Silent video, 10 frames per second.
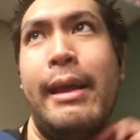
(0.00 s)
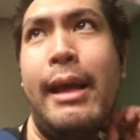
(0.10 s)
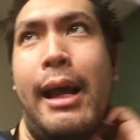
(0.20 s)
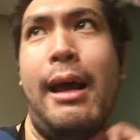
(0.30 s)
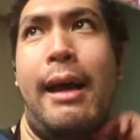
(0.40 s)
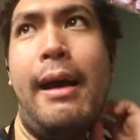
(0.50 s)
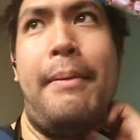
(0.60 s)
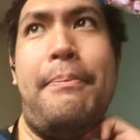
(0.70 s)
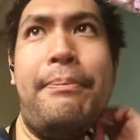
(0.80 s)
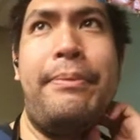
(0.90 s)

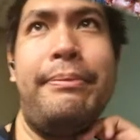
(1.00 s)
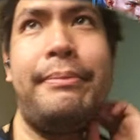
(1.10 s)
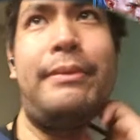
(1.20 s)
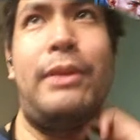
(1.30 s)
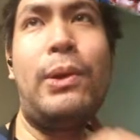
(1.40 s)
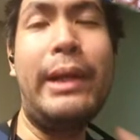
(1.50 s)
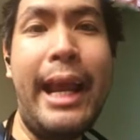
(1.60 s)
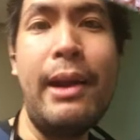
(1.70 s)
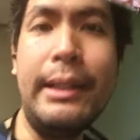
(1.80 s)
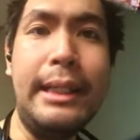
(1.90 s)
a
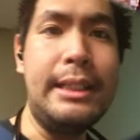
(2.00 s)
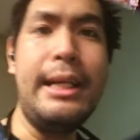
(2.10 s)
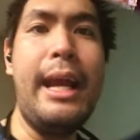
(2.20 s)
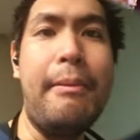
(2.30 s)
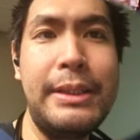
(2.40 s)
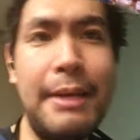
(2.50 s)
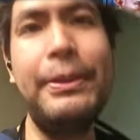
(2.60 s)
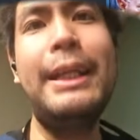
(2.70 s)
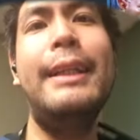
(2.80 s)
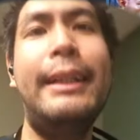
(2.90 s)
guaranteed champ.
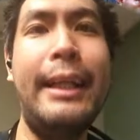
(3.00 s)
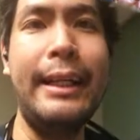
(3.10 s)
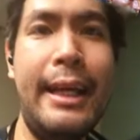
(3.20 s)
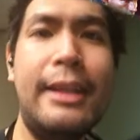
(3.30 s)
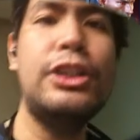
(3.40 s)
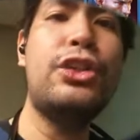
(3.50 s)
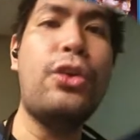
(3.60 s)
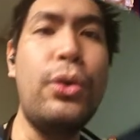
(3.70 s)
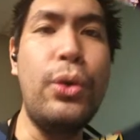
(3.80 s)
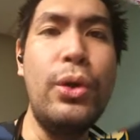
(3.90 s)
Something that can get us
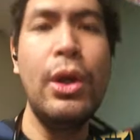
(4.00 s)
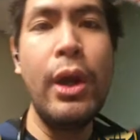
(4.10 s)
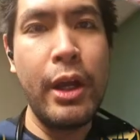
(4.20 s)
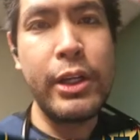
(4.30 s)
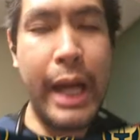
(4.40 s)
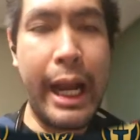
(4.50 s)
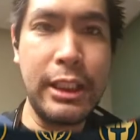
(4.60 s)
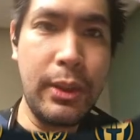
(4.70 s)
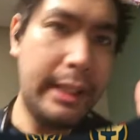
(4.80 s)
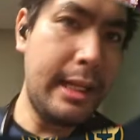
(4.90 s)
through Dragon
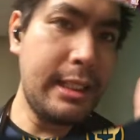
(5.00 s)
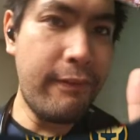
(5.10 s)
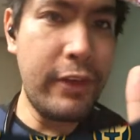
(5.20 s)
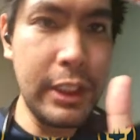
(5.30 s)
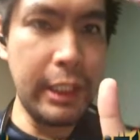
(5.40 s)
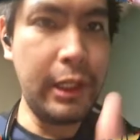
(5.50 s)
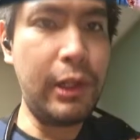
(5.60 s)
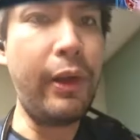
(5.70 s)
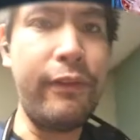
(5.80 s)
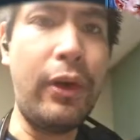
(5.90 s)
20. That's the first thing you're
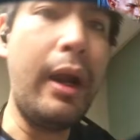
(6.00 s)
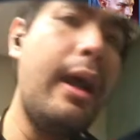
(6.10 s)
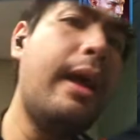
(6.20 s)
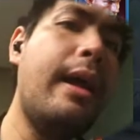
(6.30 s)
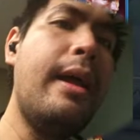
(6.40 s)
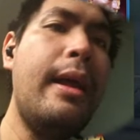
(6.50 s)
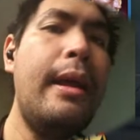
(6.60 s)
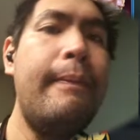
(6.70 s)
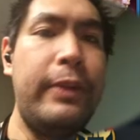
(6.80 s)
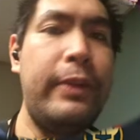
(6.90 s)
looking for
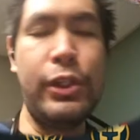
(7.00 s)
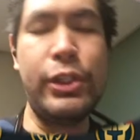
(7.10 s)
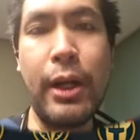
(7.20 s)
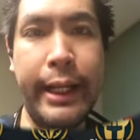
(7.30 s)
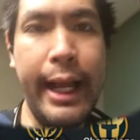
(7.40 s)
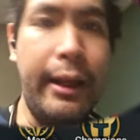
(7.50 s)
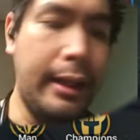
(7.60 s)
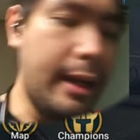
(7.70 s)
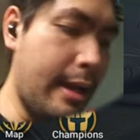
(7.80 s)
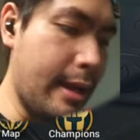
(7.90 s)
if you're starting out.
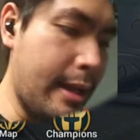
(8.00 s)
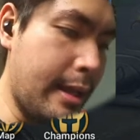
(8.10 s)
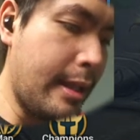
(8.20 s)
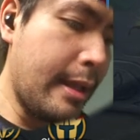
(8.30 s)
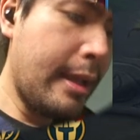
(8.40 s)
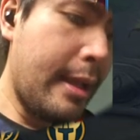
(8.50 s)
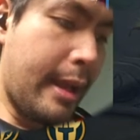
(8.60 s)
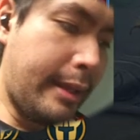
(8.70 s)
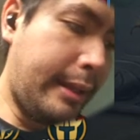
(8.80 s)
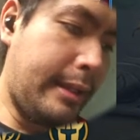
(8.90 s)

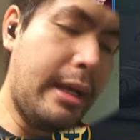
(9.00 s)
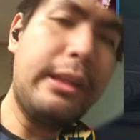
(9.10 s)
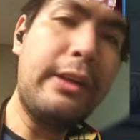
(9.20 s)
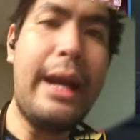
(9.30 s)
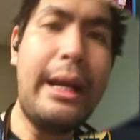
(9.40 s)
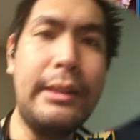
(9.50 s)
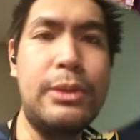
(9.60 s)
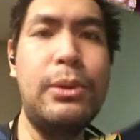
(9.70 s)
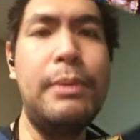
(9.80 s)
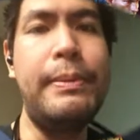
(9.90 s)
And then the other factors
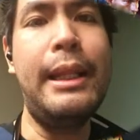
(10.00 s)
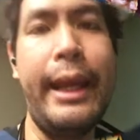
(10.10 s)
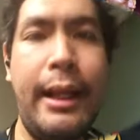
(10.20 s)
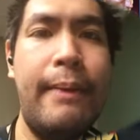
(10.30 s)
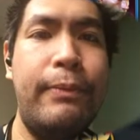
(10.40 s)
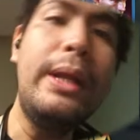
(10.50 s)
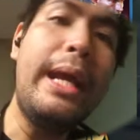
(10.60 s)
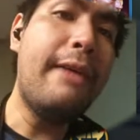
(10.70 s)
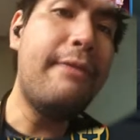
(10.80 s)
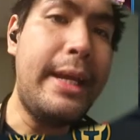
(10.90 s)
will be like, do they
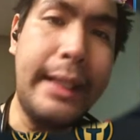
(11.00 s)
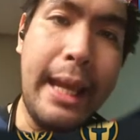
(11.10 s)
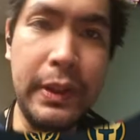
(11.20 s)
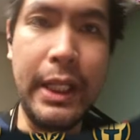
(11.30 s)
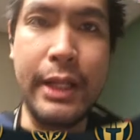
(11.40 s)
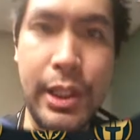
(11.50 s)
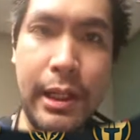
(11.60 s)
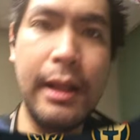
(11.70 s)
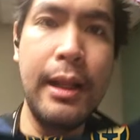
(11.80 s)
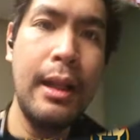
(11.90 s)
have endgame potential?
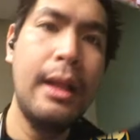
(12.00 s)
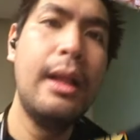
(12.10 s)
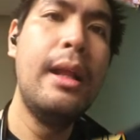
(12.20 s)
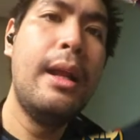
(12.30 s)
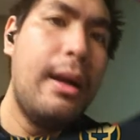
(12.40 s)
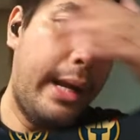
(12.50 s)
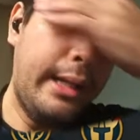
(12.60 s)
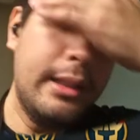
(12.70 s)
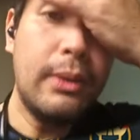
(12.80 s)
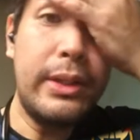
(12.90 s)
Right.
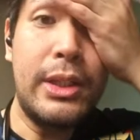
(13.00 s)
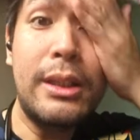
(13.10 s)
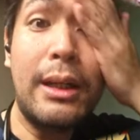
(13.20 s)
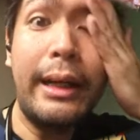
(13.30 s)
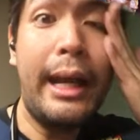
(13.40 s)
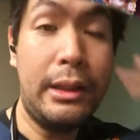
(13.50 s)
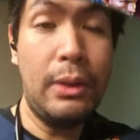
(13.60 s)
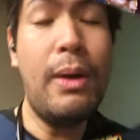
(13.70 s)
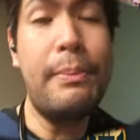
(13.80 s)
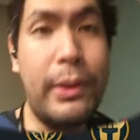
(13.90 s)
So when you're starting out, you
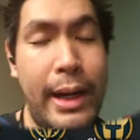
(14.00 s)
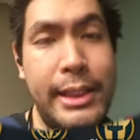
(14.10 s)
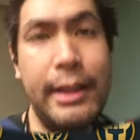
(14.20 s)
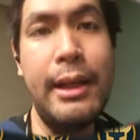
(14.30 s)
want progression.